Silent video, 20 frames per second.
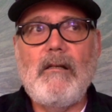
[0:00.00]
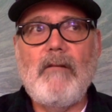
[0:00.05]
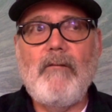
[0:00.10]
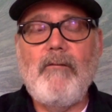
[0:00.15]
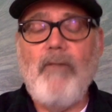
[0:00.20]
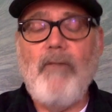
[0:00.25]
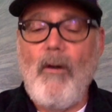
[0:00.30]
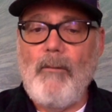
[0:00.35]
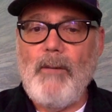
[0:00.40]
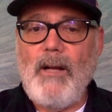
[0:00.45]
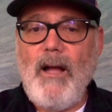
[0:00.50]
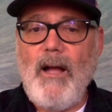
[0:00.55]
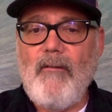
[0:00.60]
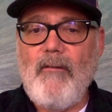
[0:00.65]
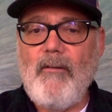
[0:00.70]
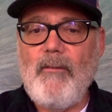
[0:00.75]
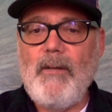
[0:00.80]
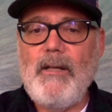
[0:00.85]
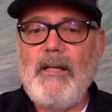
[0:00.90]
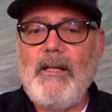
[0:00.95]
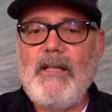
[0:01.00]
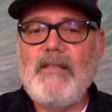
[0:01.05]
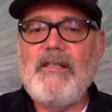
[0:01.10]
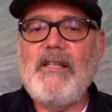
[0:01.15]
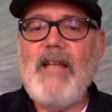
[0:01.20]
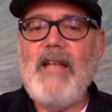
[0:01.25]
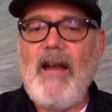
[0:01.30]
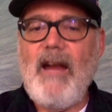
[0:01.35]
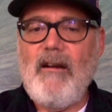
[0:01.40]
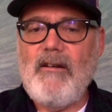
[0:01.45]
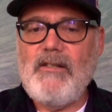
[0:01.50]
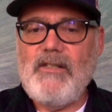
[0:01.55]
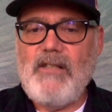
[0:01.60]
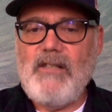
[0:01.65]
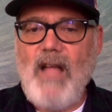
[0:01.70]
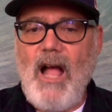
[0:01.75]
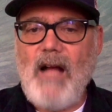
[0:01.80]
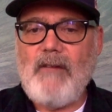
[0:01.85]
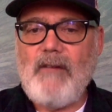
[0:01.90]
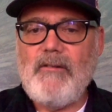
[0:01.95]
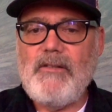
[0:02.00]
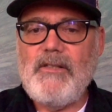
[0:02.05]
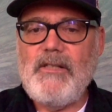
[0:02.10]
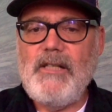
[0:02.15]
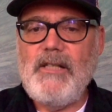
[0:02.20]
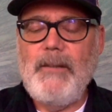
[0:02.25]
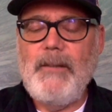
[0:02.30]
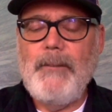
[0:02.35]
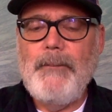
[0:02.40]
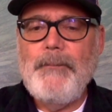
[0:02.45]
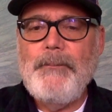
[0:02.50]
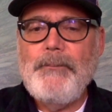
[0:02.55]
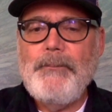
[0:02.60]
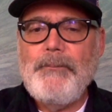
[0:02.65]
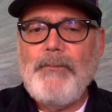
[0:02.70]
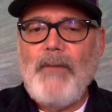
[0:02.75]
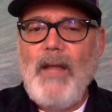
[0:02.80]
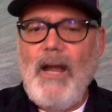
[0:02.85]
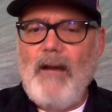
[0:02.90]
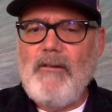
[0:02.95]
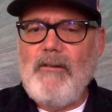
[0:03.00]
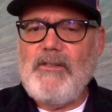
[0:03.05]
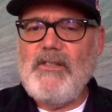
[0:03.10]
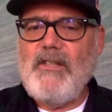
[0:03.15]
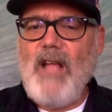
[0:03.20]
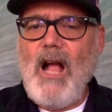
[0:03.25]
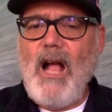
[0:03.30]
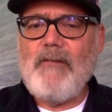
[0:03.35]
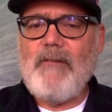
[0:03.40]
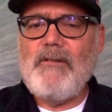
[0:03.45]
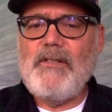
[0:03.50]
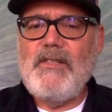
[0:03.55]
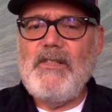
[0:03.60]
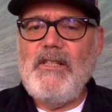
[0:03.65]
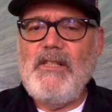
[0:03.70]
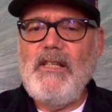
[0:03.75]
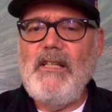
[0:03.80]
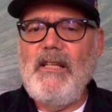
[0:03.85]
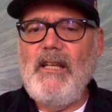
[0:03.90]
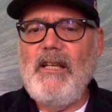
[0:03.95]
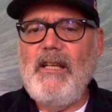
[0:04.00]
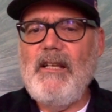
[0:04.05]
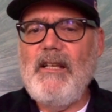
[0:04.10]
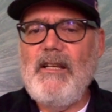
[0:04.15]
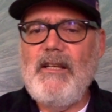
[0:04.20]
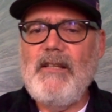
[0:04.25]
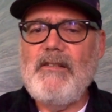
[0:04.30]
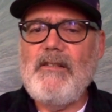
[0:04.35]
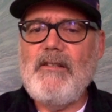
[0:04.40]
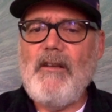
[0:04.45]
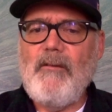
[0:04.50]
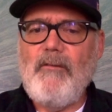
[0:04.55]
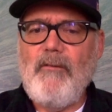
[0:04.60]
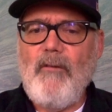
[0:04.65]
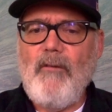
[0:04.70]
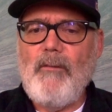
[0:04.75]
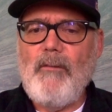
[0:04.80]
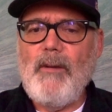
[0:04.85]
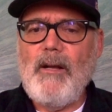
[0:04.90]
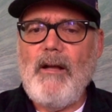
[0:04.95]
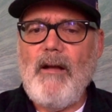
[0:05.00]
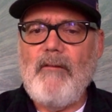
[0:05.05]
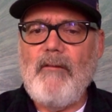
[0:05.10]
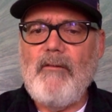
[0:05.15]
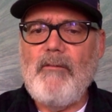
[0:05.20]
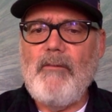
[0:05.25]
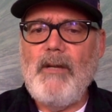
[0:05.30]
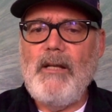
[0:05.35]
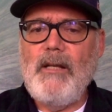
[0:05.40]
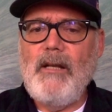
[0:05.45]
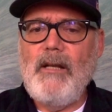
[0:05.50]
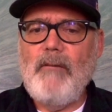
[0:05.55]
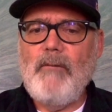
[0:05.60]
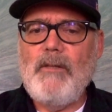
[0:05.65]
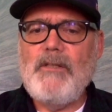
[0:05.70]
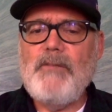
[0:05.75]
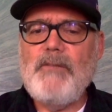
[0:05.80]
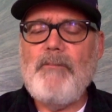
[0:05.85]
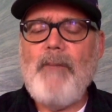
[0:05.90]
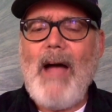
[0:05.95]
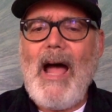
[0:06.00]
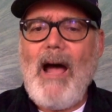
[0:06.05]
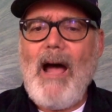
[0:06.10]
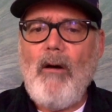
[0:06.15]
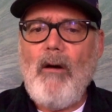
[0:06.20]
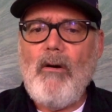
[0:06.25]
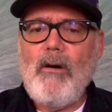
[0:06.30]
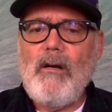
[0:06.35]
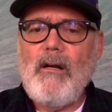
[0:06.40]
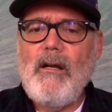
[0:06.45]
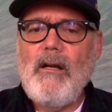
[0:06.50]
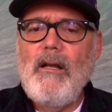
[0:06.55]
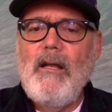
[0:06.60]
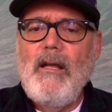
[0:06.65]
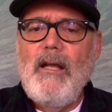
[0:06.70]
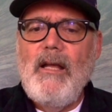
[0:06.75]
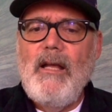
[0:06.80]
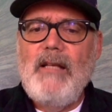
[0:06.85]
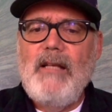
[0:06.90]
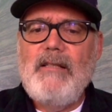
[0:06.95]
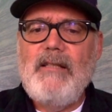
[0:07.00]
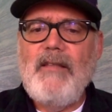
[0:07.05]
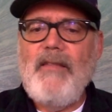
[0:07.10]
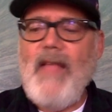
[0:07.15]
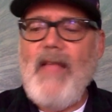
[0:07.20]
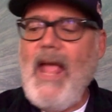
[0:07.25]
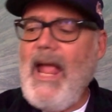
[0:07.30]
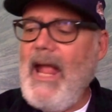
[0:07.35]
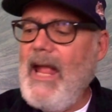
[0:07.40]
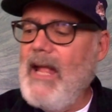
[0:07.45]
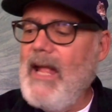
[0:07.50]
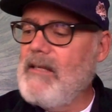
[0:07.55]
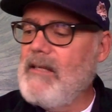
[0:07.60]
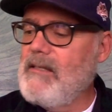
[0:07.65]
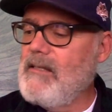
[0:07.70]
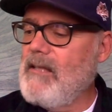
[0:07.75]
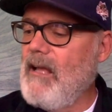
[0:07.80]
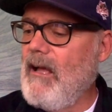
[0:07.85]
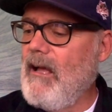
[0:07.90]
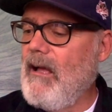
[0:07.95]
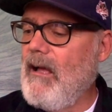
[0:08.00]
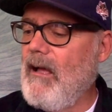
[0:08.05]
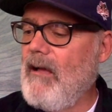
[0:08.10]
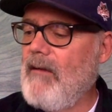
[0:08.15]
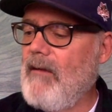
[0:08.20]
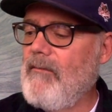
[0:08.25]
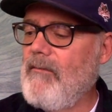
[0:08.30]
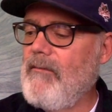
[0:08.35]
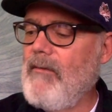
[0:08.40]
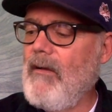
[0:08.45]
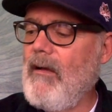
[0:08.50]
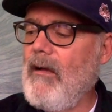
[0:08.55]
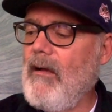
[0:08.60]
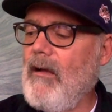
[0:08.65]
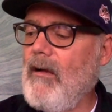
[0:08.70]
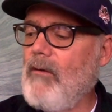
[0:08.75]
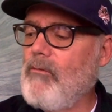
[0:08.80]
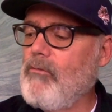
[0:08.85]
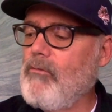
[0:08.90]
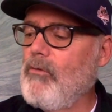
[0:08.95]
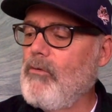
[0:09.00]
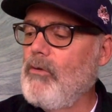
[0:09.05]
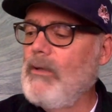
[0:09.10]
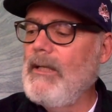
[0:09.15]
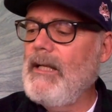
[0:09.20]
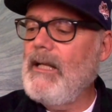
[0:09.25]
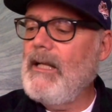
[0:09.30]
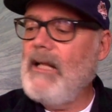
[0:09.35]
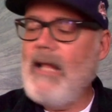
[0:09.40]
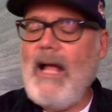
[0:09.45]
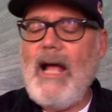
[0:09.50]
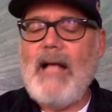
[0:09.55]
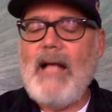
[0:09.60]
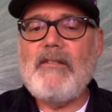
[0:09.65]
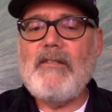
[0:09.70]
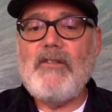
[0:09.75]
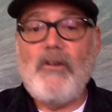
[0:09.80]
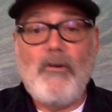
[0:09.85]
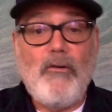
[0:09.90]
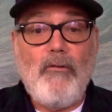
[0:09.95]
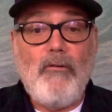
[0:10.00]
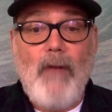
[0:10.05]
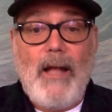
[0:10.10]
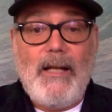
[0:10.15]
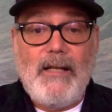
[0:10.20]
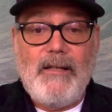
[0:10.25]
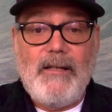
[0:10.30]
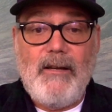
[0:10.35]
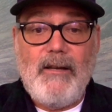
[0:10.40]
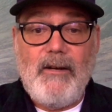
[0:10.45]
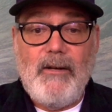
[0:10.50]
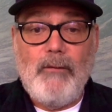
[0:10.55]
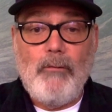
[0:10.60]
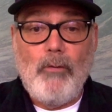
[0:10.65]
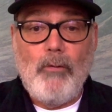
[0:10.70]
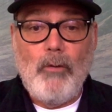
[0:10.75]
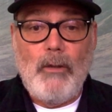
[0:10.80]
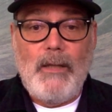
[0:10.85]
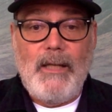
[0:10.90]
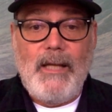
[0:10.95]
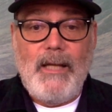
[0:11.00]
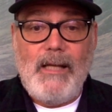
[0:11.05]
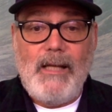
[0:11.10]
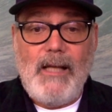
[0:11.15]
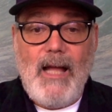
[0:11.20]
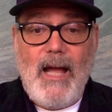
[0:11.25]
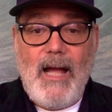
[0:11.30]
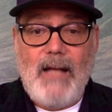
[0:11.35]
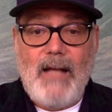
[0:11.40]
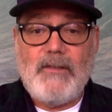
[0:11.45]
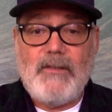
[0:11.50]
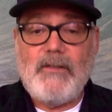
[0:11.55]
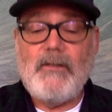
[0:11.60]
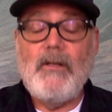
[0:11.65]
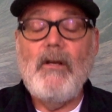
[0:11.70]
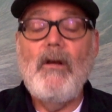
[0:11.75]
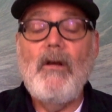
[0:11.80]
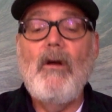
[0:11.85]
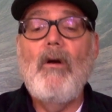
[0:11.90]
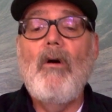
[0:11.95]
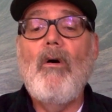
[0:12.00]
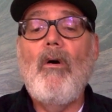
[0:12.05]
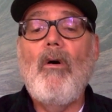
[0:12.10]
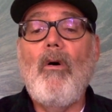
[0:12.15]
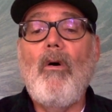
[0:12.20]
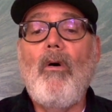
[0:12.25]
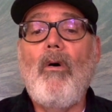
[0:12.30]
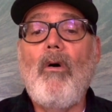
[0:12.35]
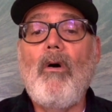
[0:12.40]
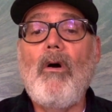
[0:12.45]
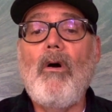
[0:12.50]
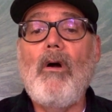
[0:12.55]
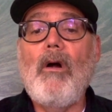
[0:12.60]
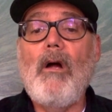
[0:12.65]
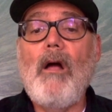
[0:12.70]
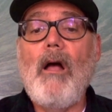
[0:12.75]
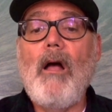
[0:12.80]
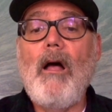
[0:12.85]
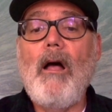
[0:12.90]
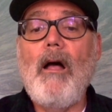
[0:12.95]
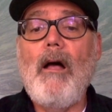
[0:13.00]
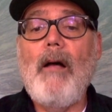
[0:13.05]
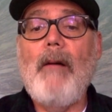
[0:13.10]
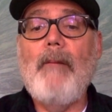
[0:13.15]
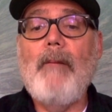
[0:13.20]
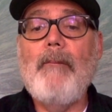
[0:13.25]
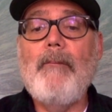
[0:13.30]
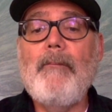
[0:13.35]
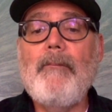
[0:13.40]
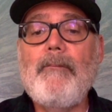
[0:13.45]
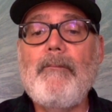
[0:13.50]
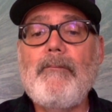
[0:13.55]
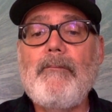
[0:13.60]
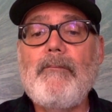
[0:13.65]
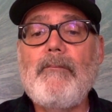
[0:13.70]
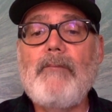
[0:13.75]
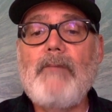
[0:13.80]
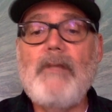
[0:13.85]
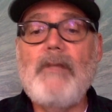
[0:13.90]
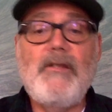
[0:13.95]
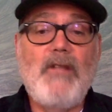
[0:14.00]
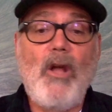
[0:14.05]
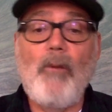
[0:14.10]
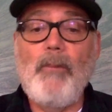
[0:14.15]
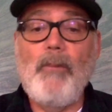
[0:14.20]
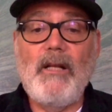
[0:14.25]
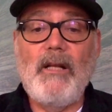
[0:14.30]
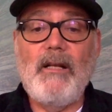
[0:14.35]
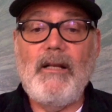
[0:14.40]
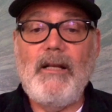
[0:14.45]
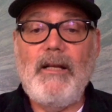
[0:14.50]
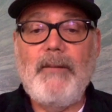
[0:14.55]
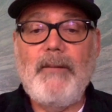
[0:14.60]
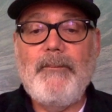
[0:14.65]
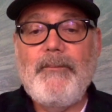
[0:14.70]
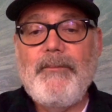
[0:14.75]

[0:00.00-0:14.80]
form of government is an aristocracy. Aristocracy is a form of government in which power is in the hands of a ruling class, a hereditary ruling class, or nobility.